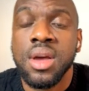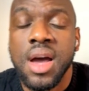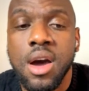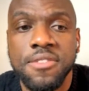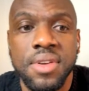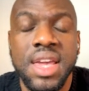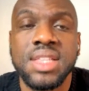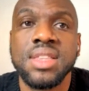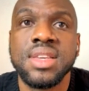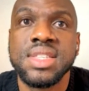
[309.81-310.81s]
of
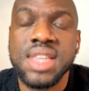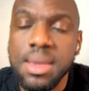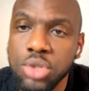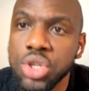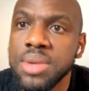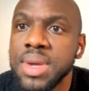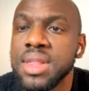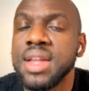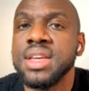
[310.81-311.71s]
getting the same treatment that